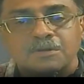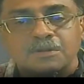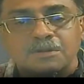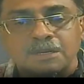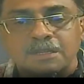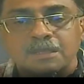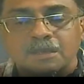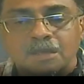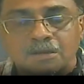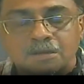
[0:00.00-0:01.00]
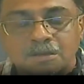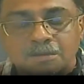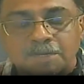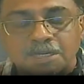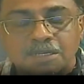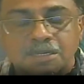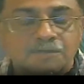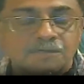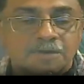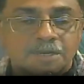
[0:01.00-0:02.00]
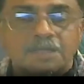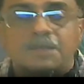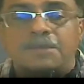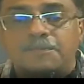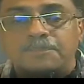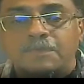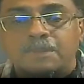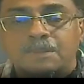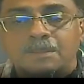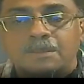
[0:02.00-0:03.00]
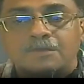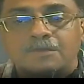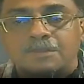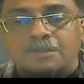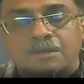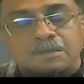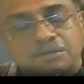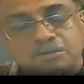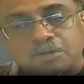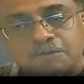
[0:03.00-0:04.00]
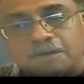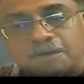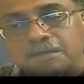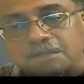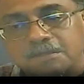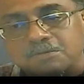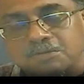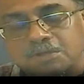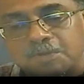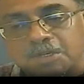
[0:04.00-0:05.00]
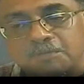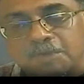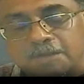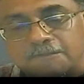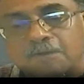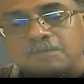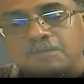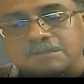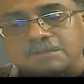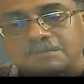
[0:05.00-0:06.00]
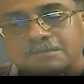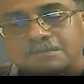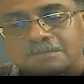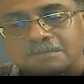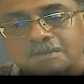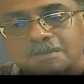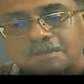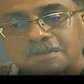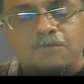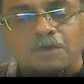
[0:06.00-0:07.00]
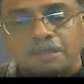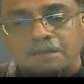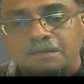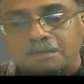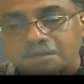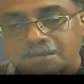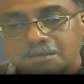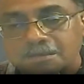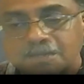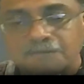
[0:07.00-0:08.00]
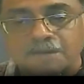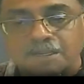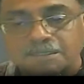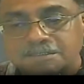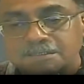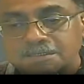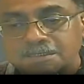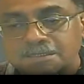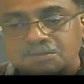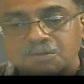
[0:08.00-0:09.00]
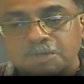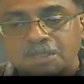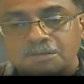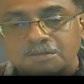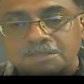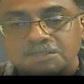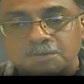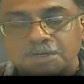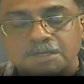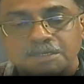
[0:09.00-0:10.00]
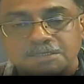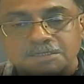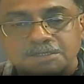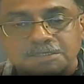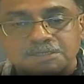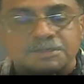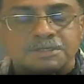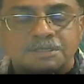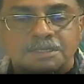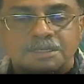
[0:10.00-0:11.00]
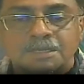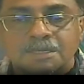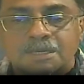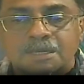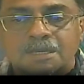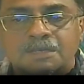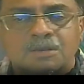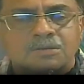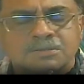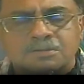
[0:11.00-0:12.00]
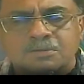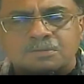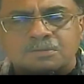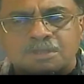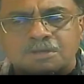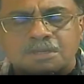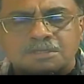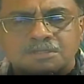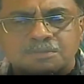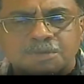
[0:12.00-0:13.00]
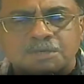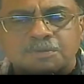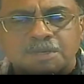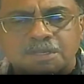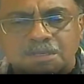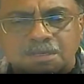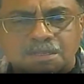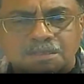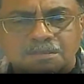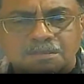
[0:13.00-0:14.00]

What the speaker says: reading or material for reading through different social media platforms like Wire, Leaflet, and so many other things, print, etc., etc., and also through the traditional print media like